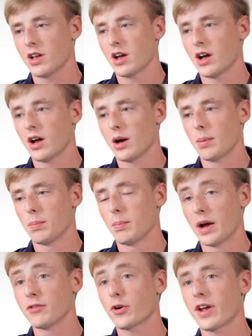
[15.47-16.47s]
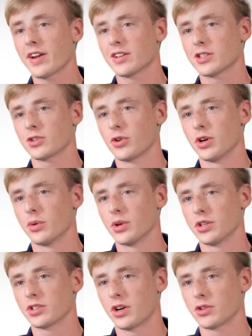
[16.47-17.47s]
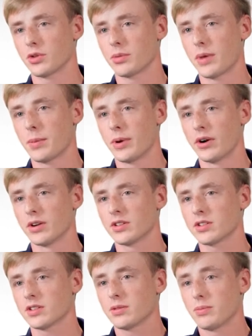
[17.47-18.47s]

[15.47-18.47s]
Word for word: Um, my vocation story really starts with my parents.